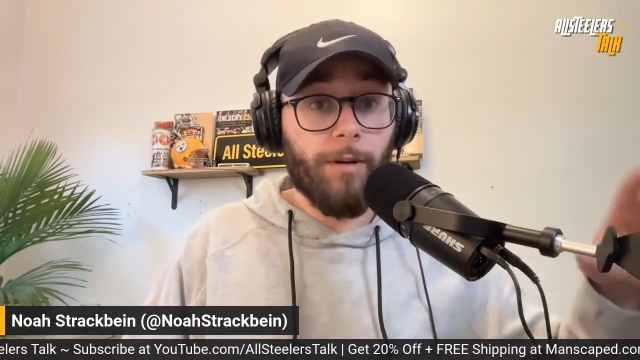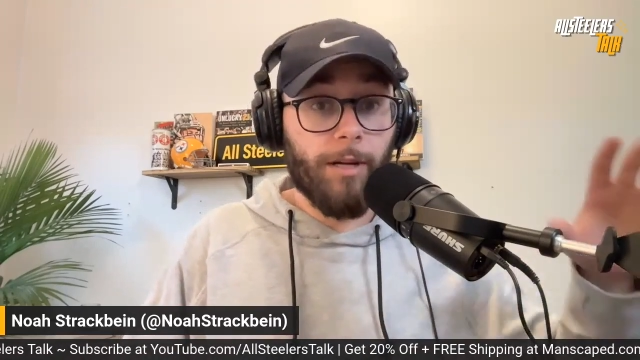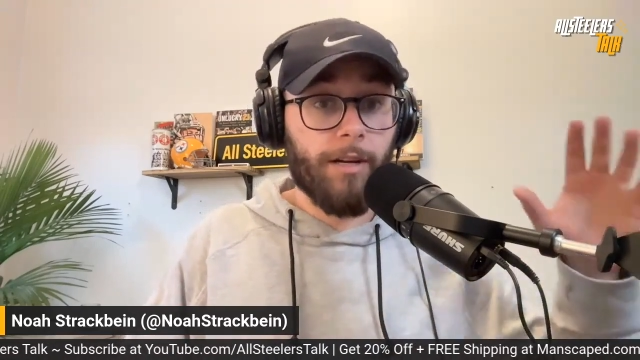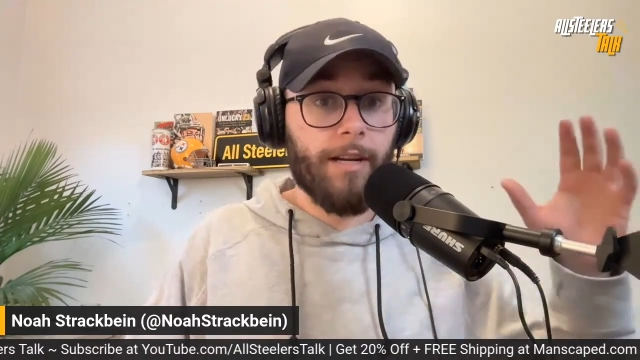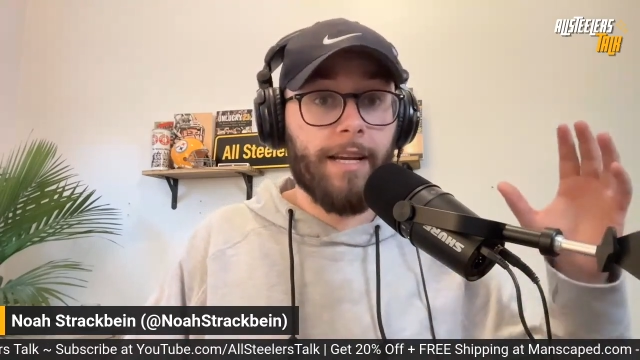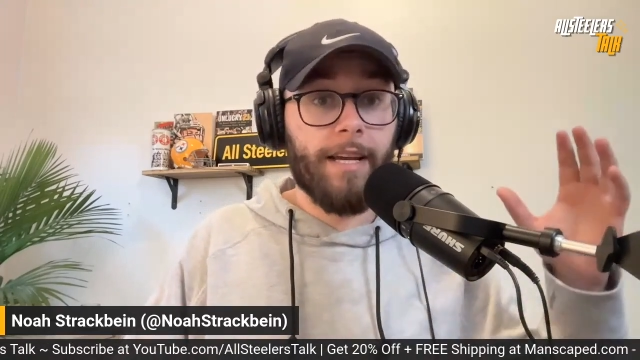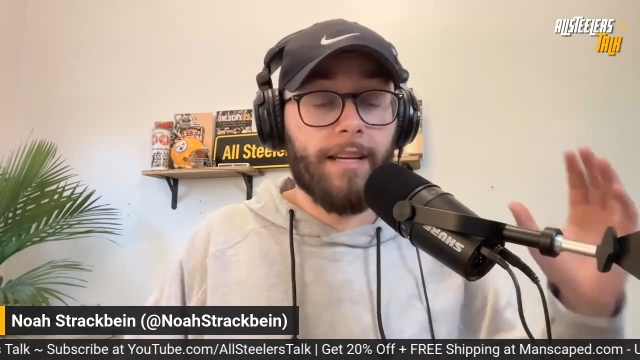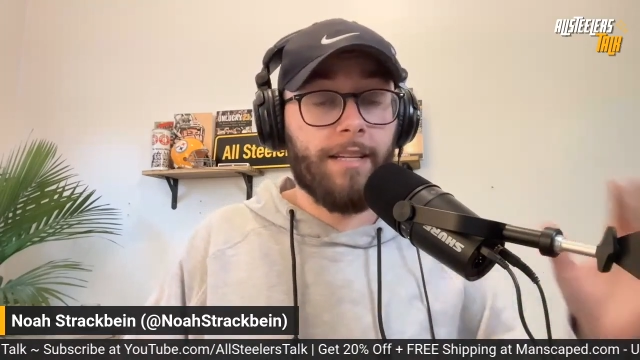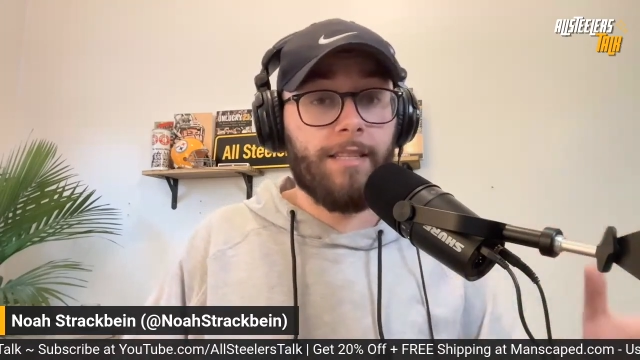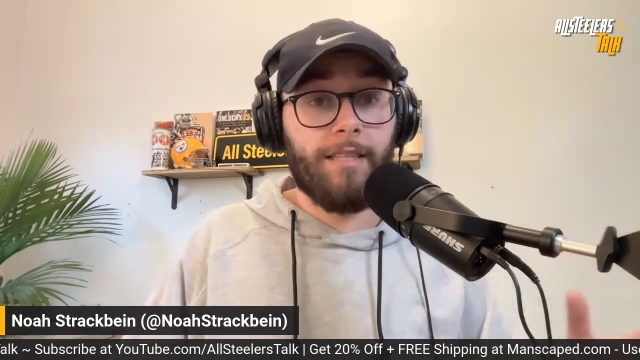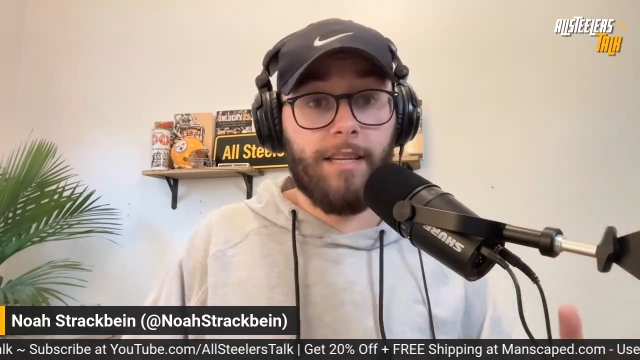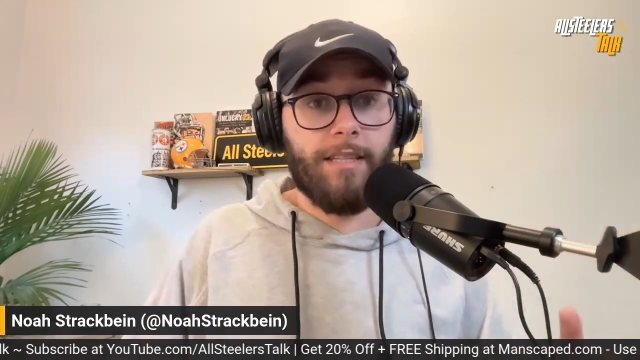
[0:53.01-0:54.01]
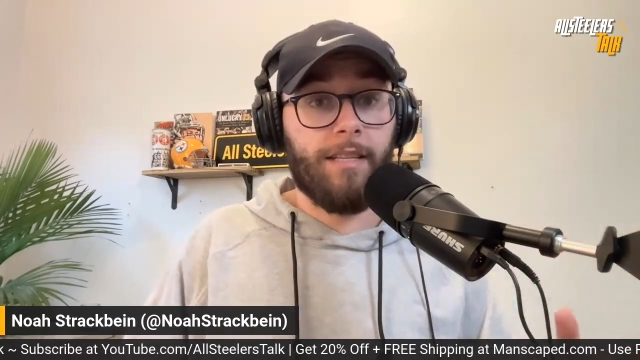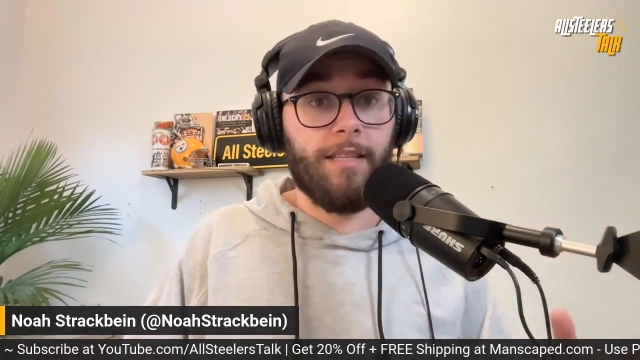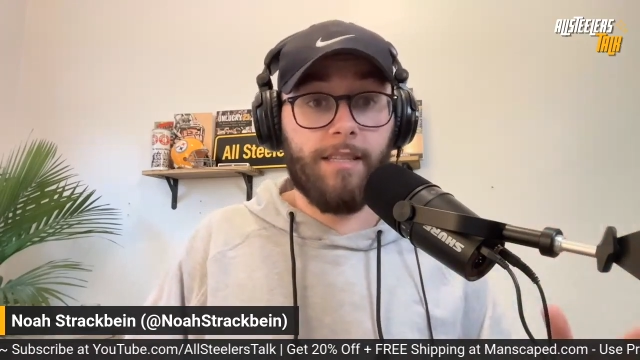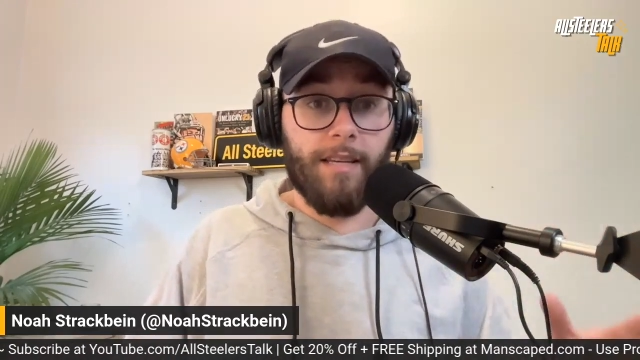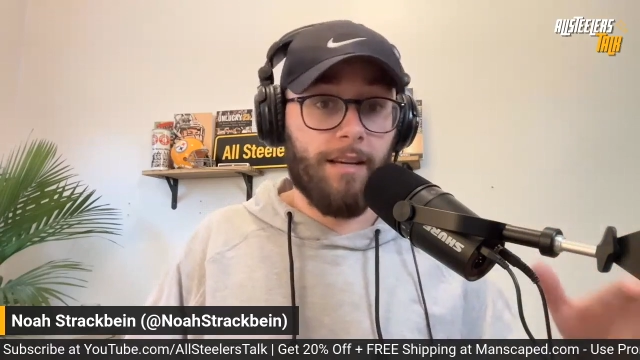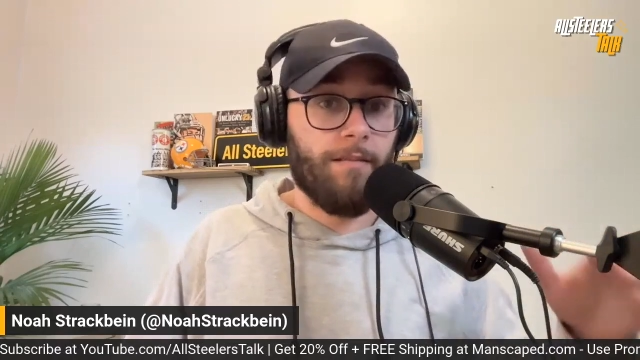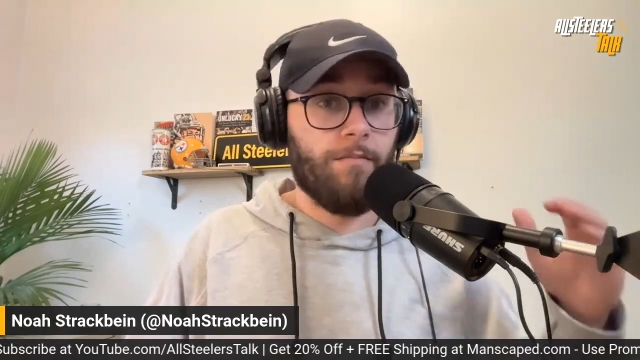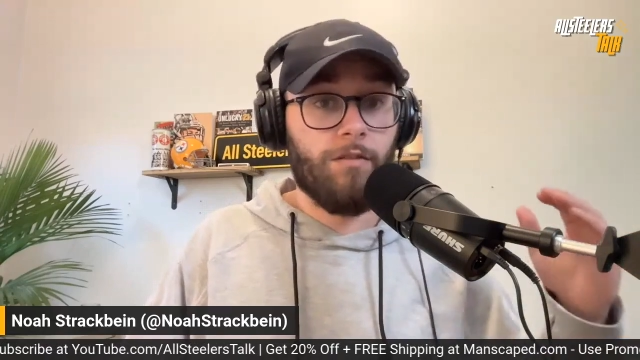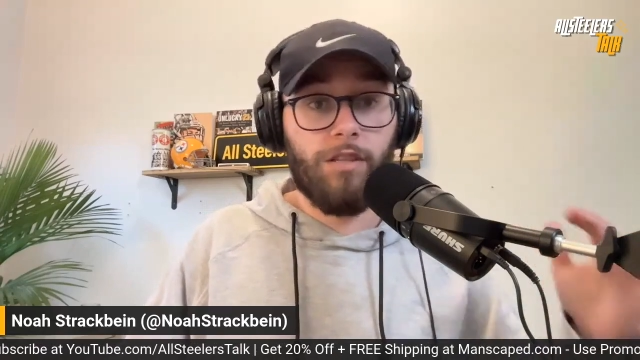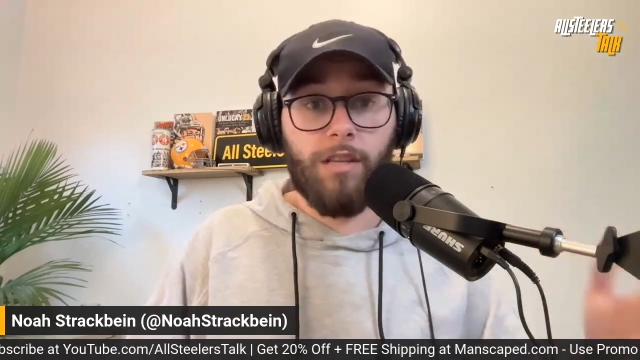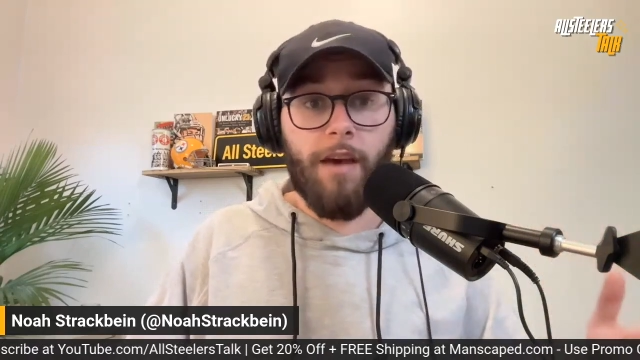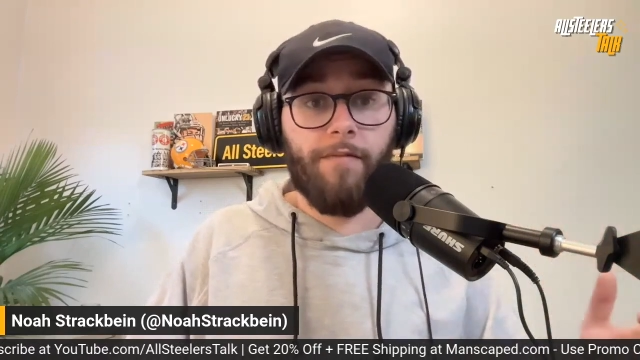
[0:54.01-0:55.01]
You're going to get consistency,
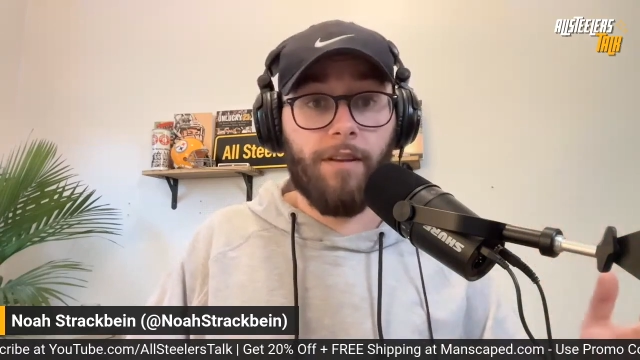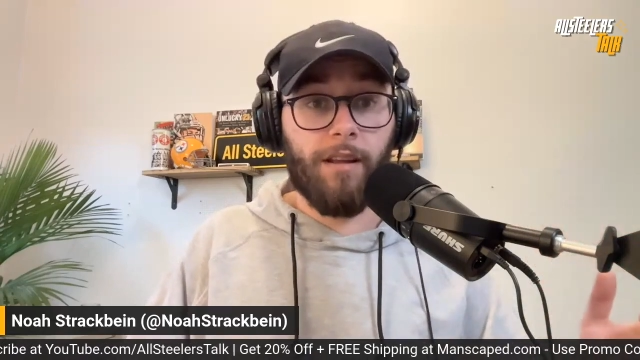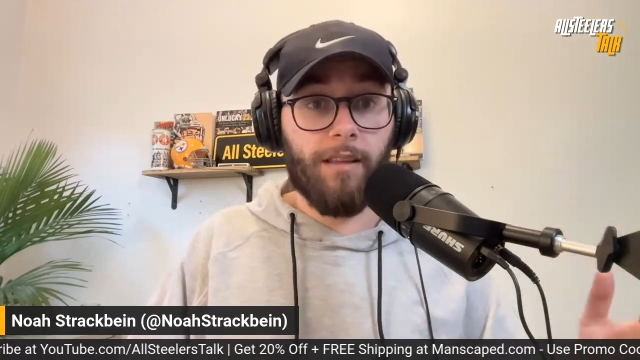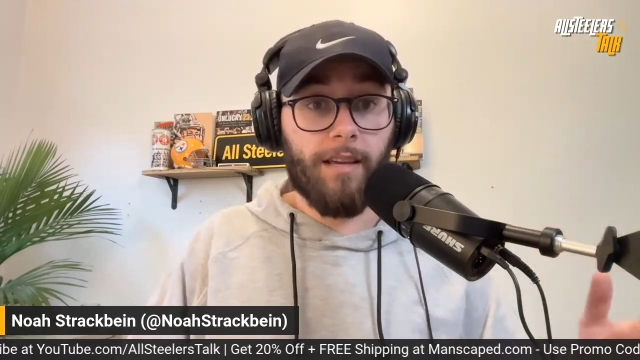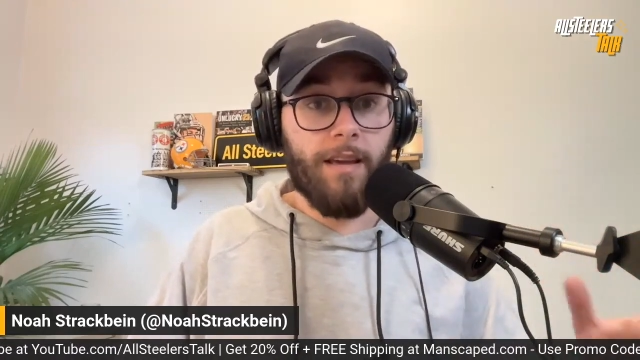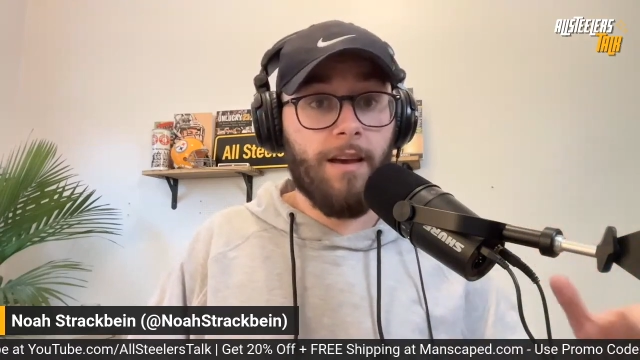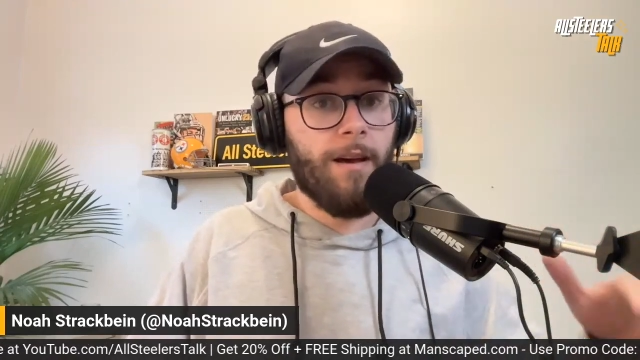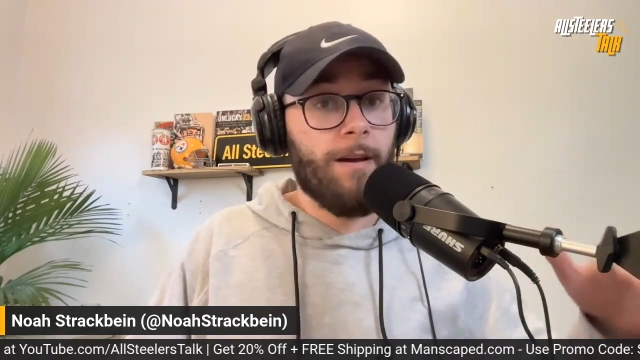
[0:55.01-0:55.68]
definitely.